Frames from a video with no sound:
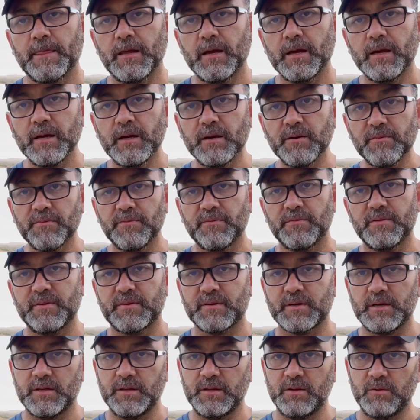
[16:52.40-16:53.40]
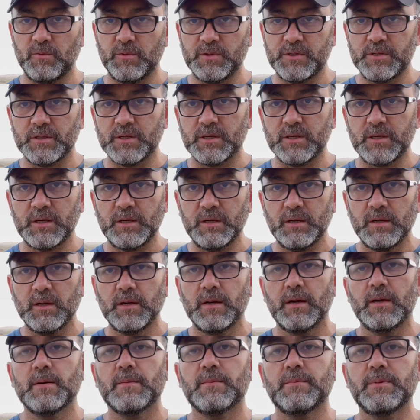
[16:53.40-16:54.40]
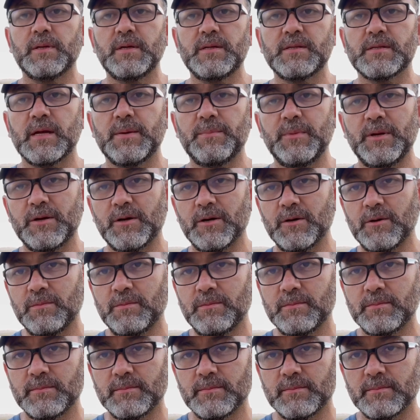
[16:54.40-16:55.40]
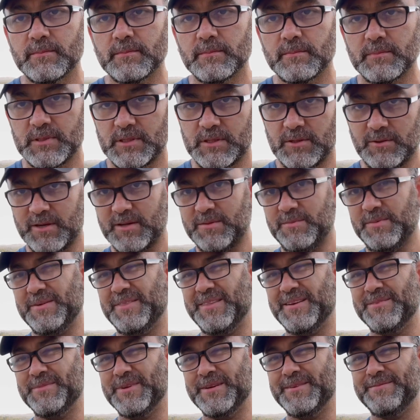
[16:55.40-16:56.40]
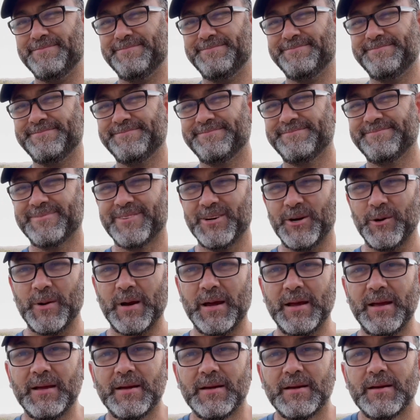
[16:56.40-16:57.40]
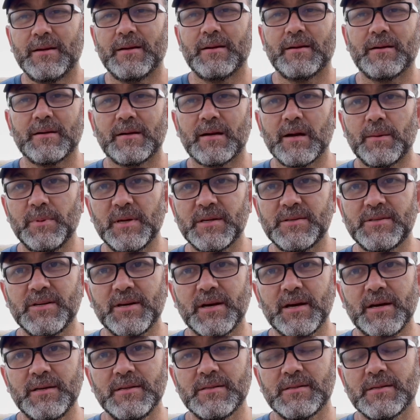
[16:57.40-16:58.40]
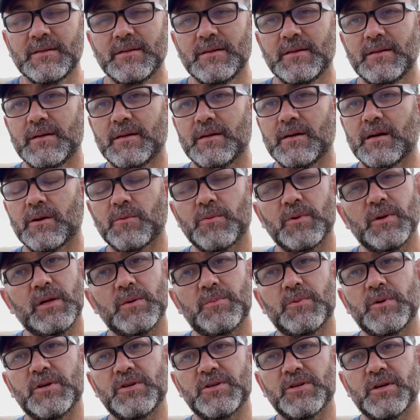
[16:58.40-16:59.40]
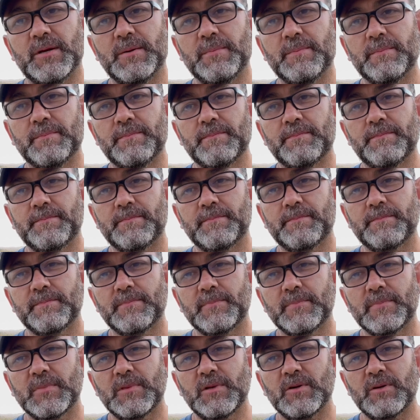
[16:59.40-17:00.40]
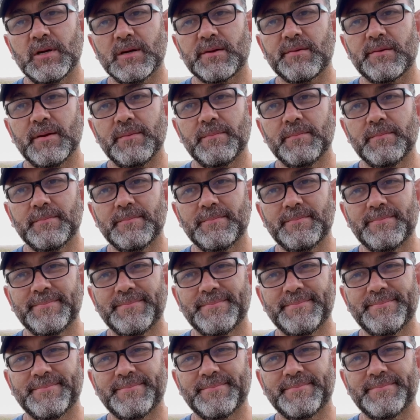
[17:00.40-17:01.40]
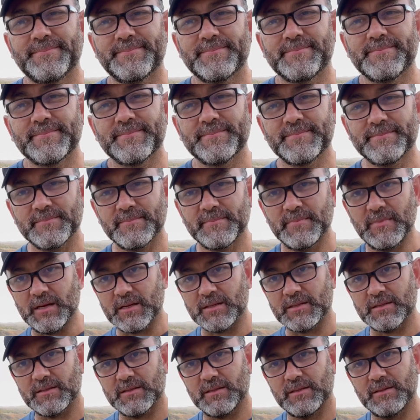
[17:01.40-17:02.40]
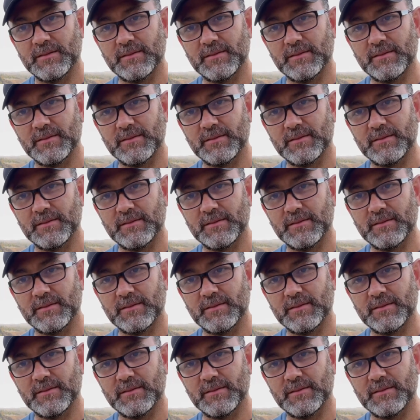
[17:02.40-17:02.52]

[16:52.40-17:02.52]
If this content wasn't good, please let me know. Still give me a thumbs up. All right, God bless you guys. I really appreciate it. Till next time. Next.